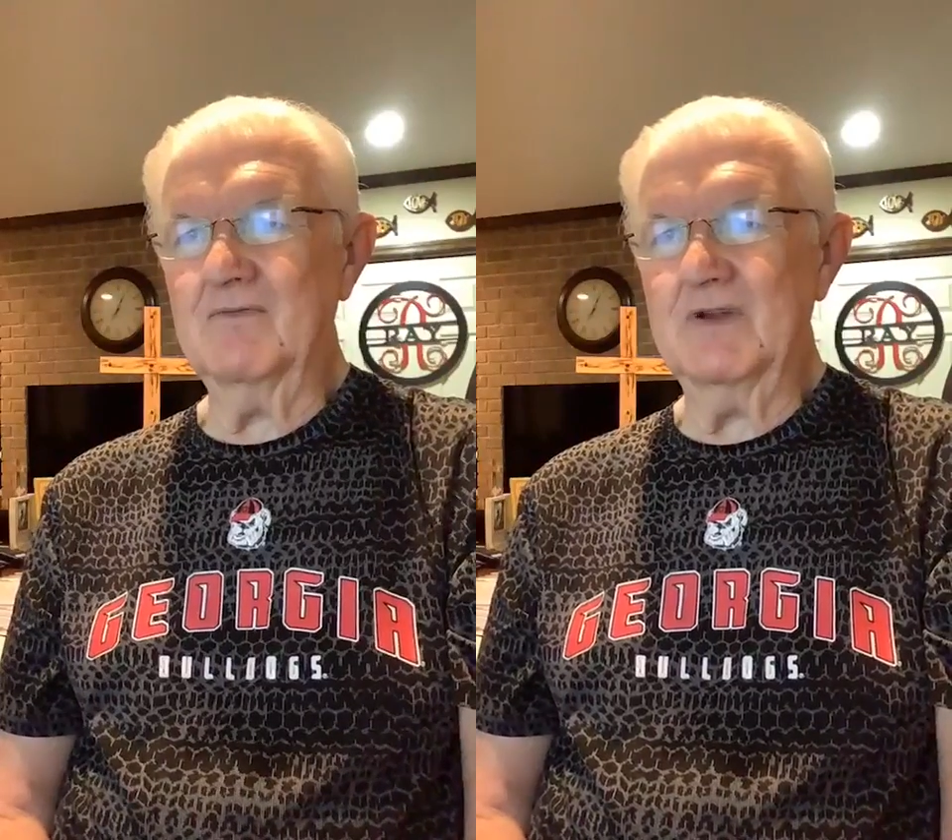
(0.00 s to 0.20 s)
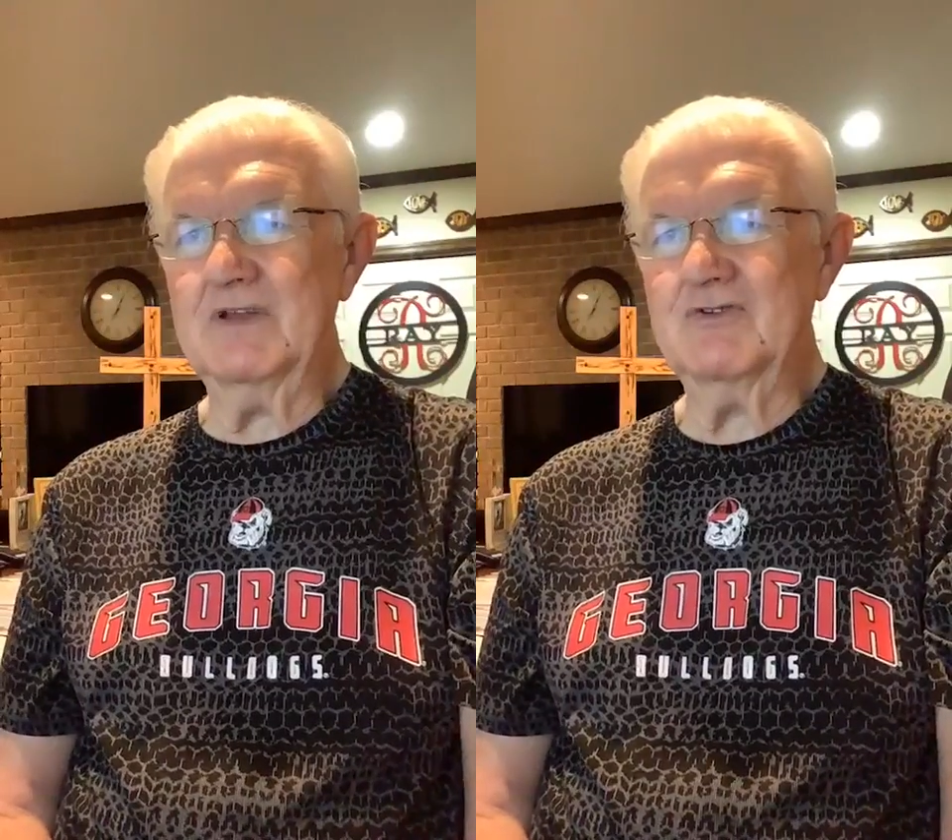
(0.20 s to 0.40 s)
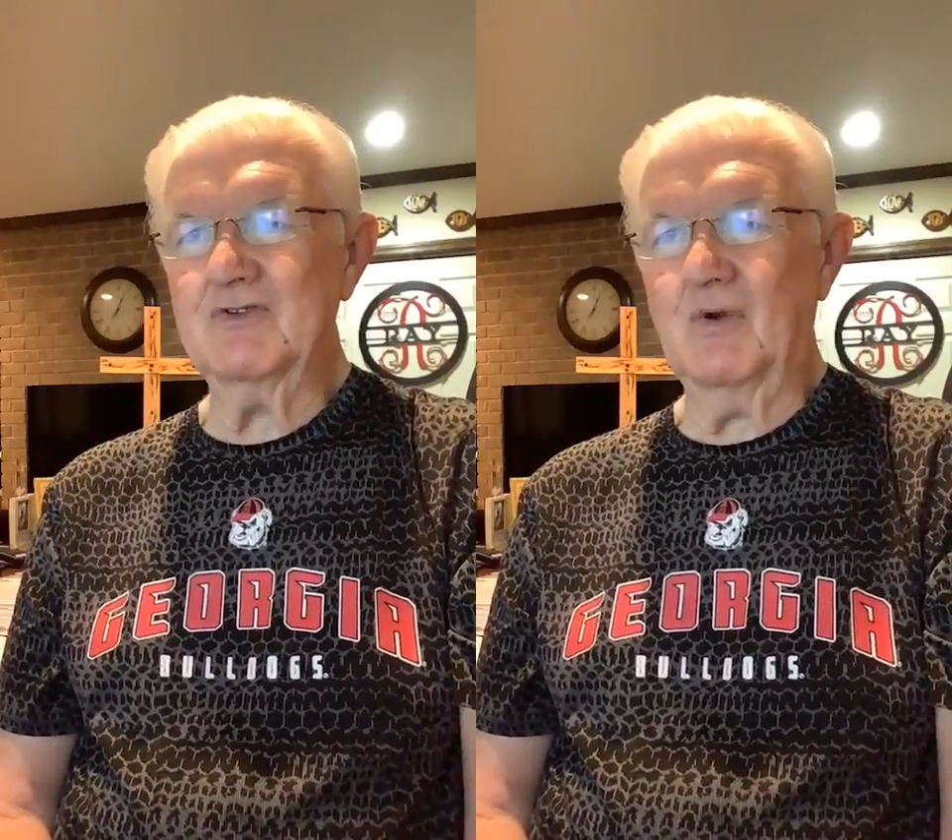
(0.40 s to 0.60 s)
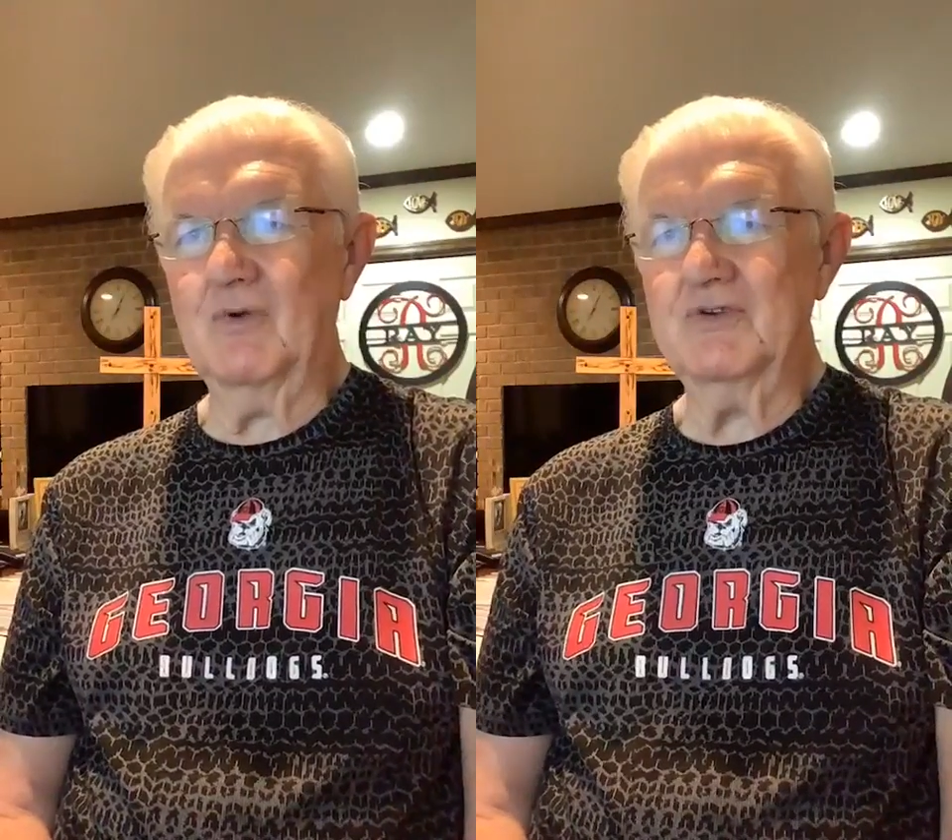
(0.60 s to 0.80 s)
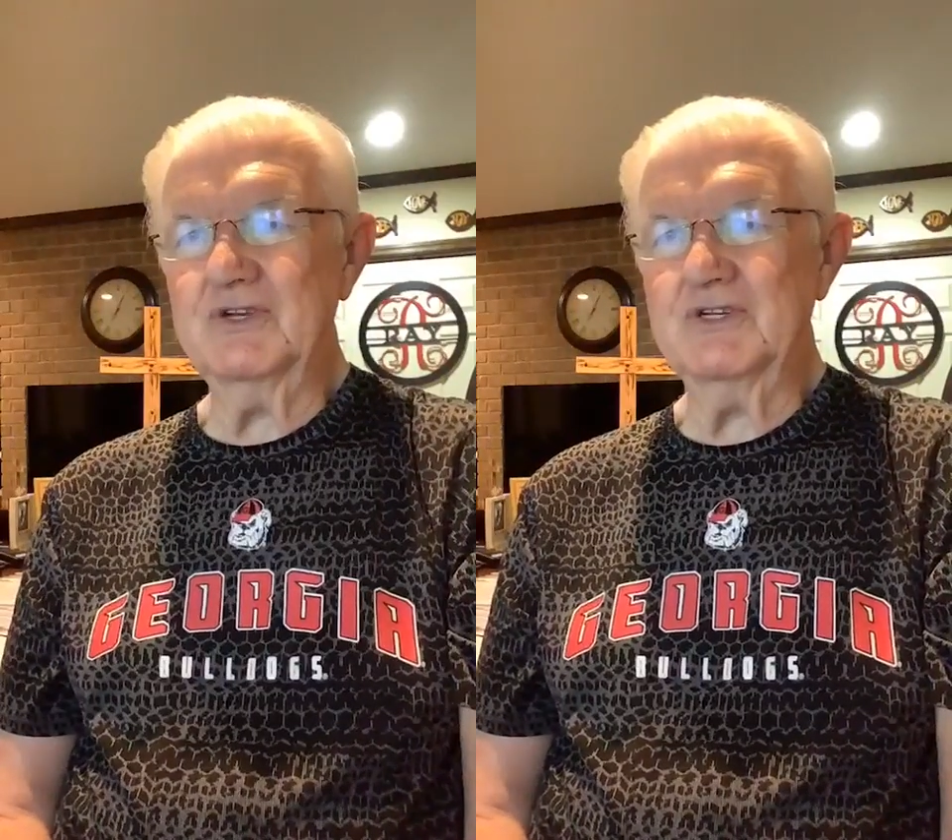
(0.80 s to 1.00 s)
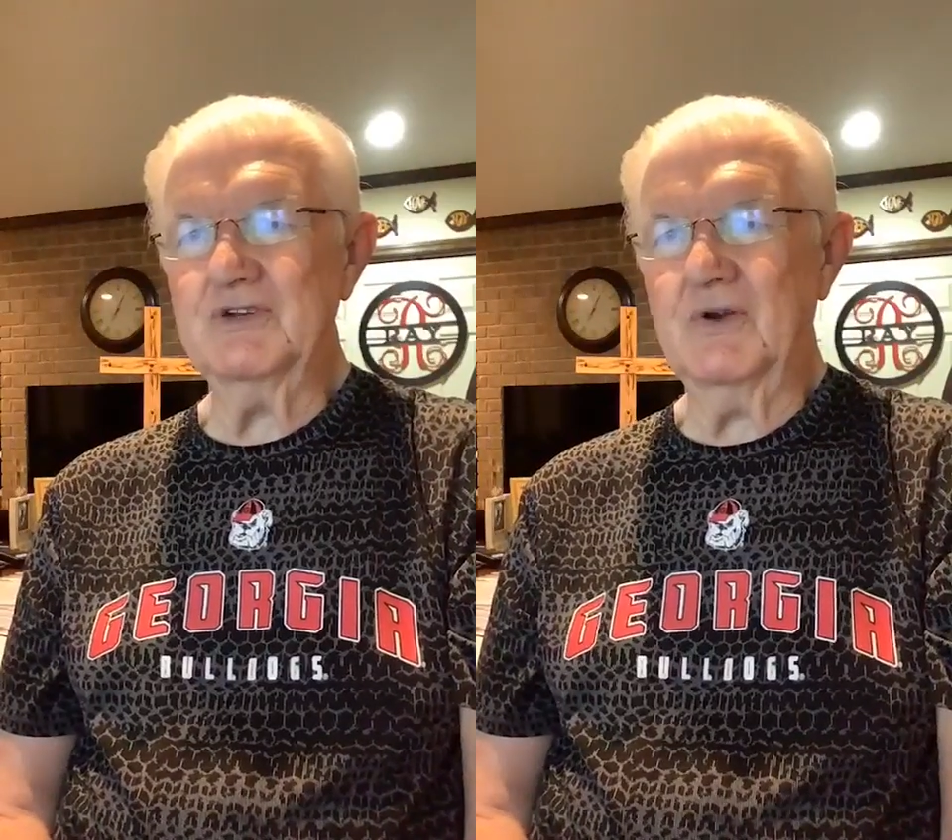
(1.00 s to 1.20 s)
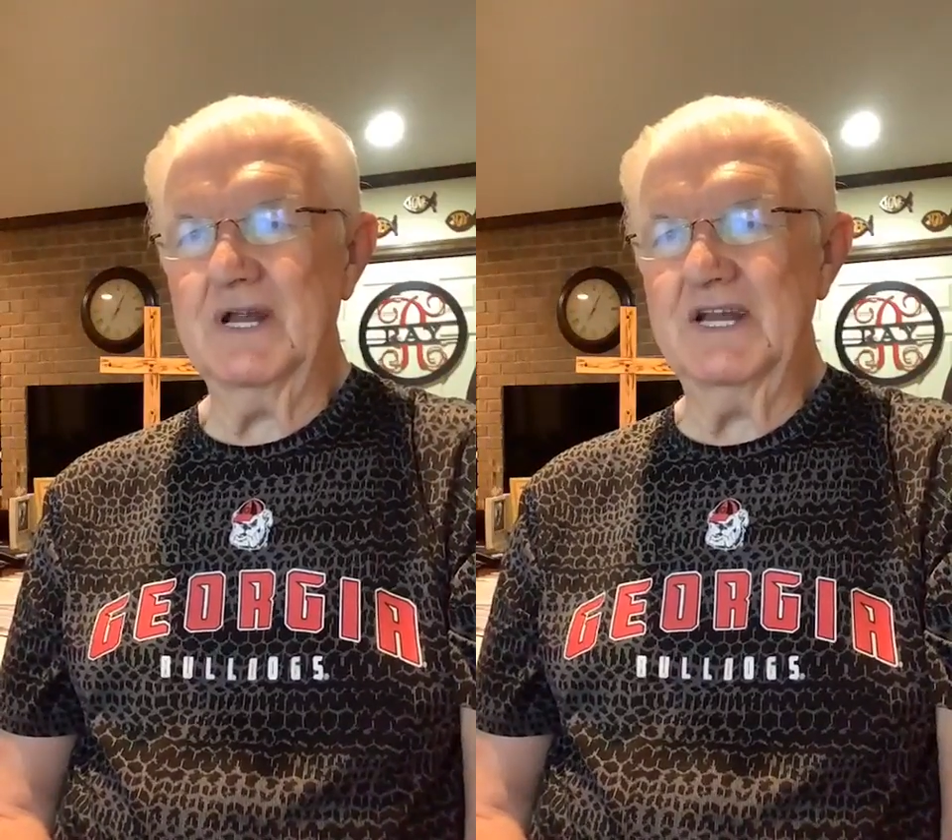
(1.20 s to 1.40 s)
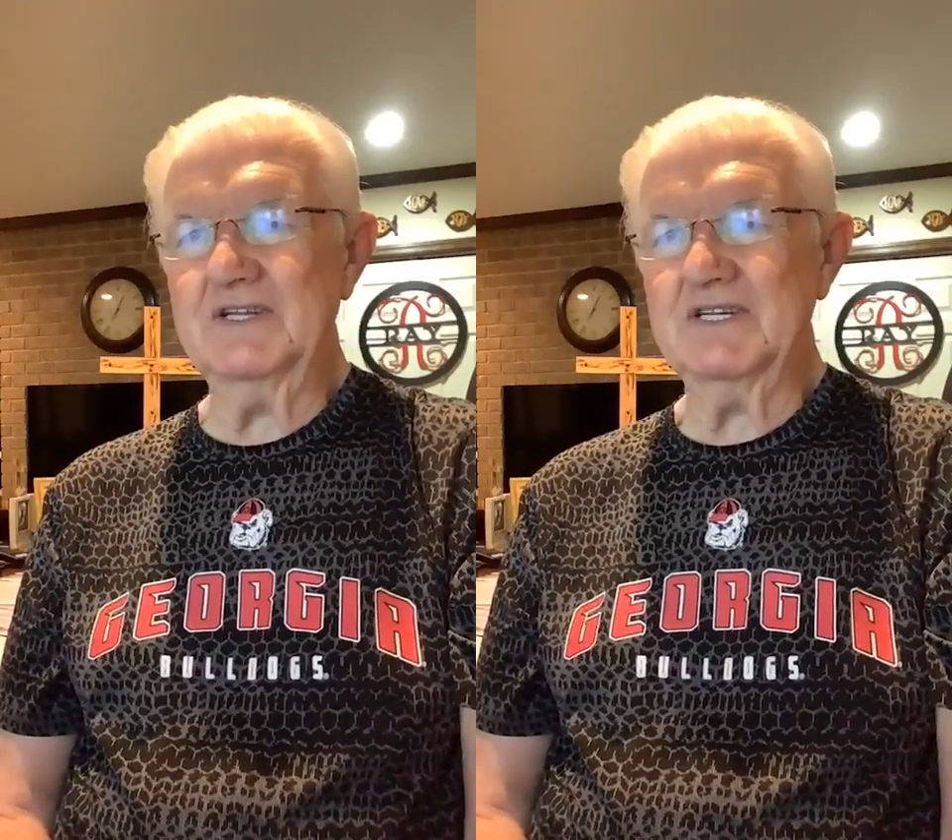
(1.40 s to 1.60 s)
resources or
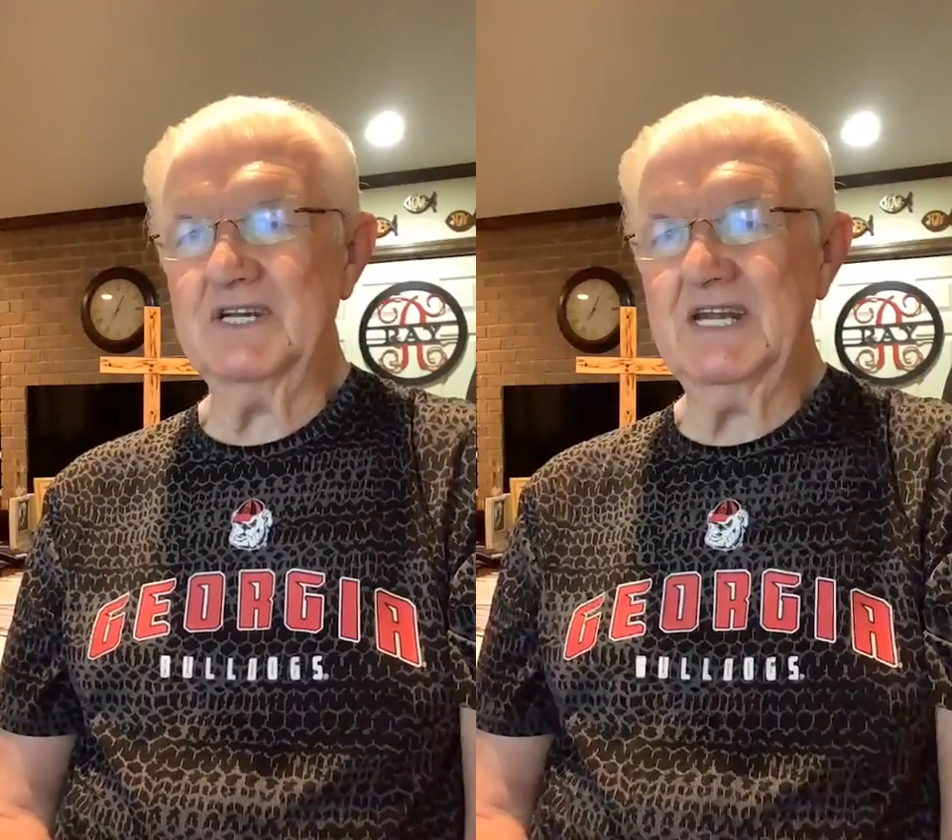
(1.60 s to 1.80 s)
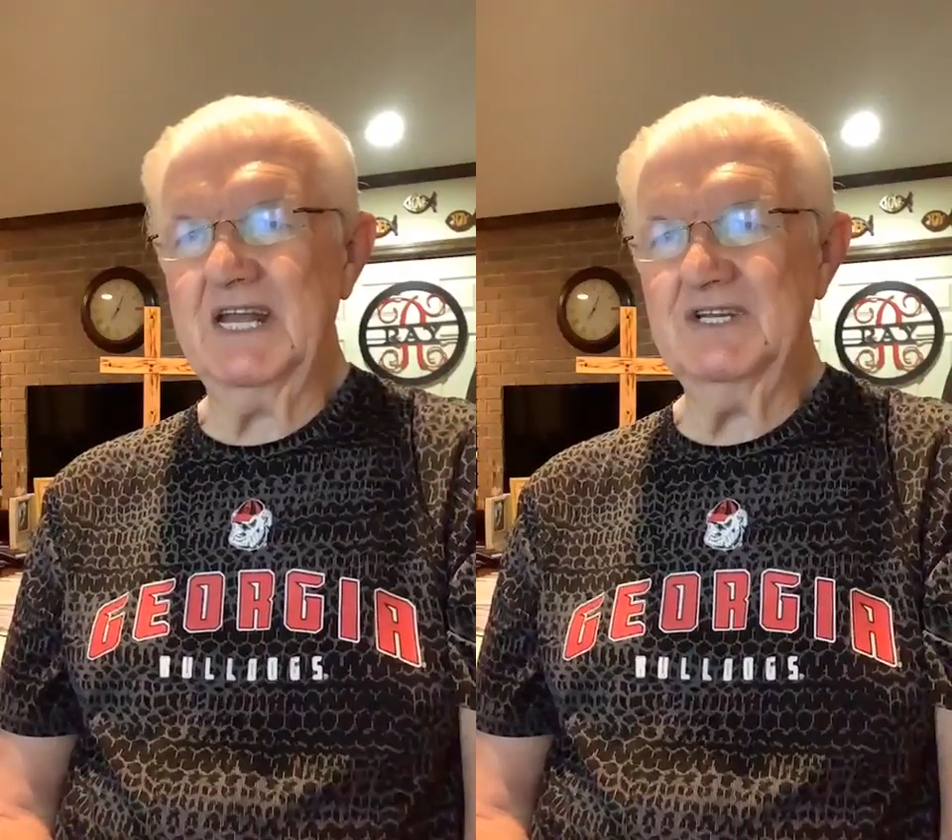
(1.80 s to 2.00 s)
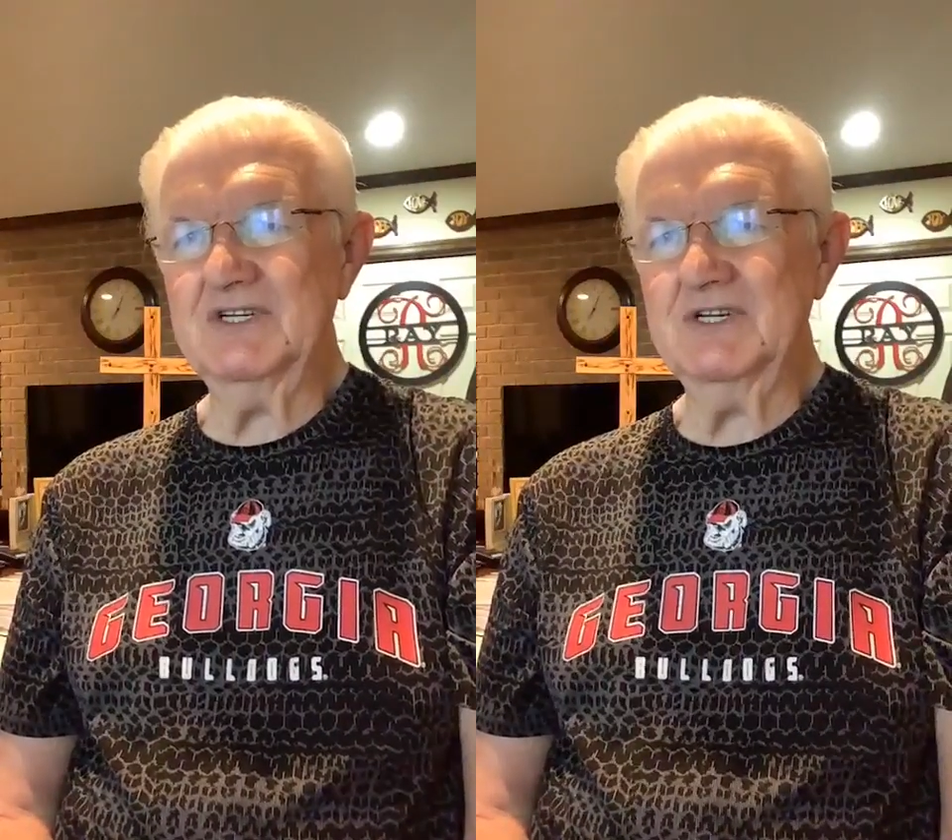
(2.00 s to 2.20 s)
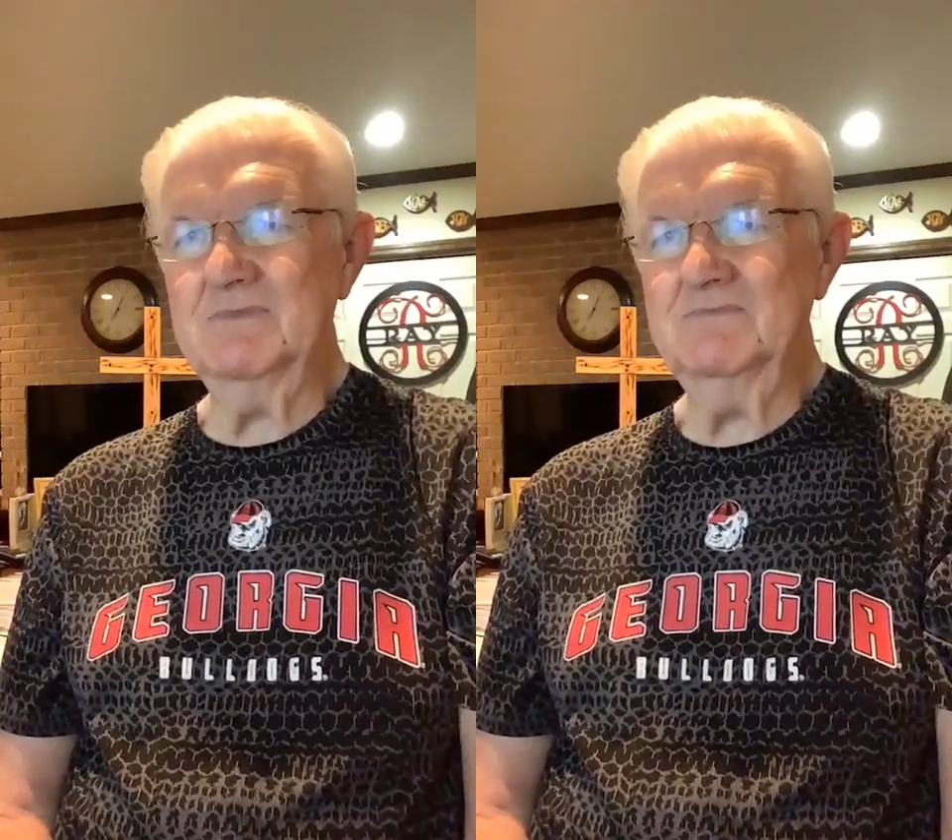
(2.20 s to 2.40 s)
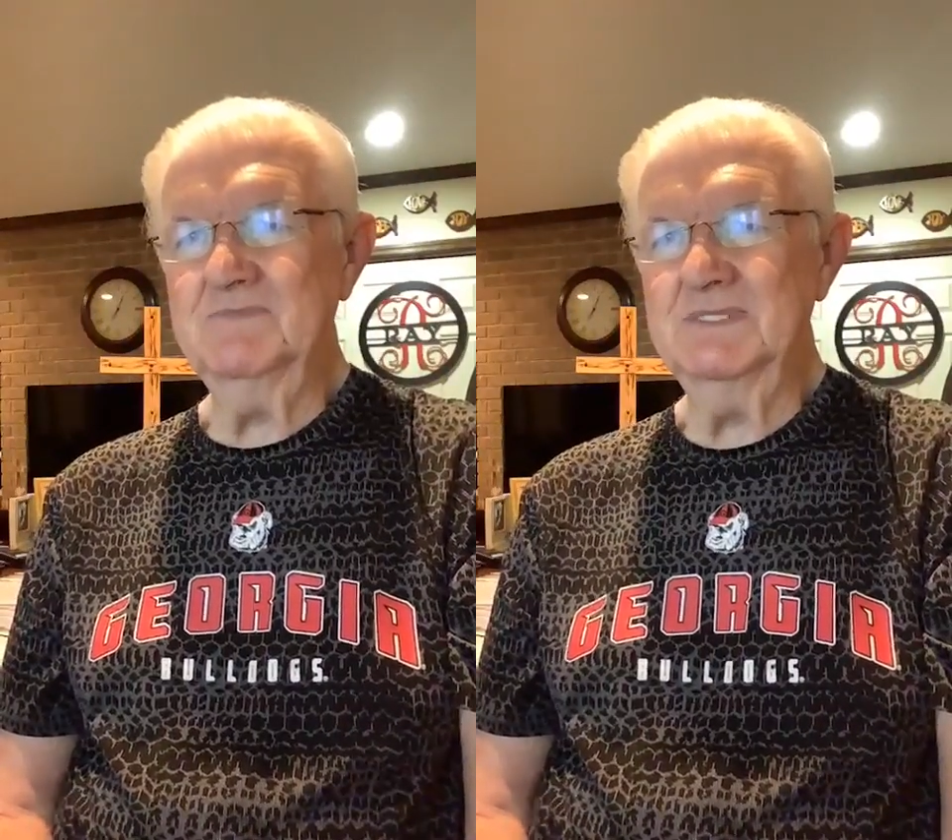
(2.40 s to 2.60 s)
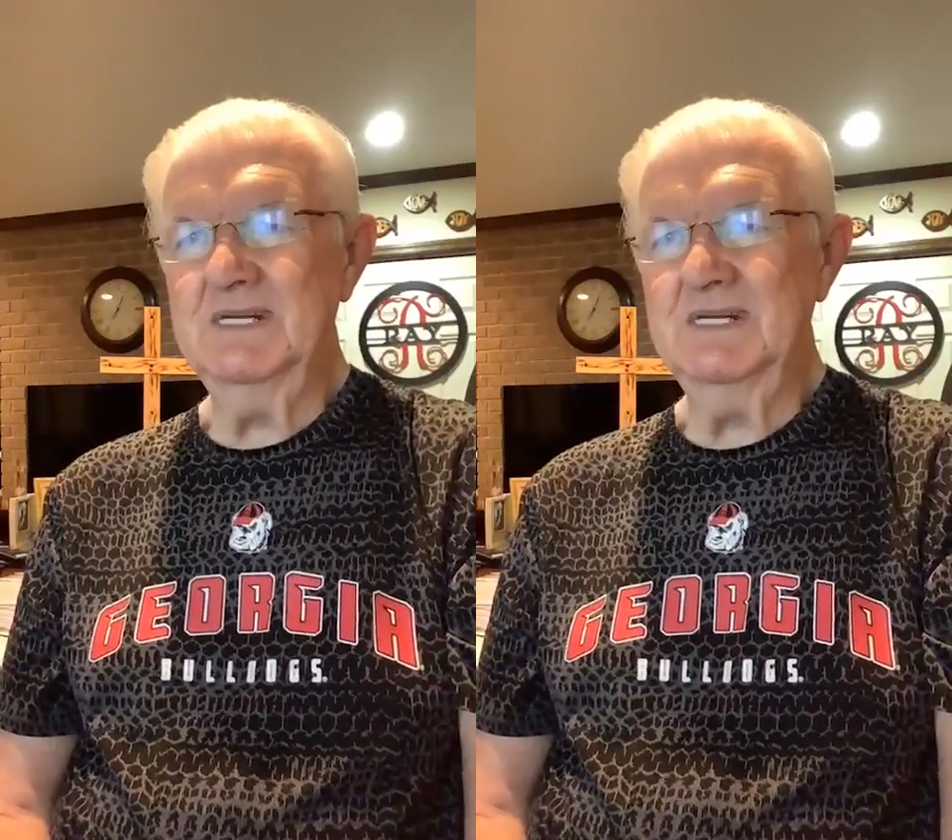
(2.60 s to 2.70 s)
education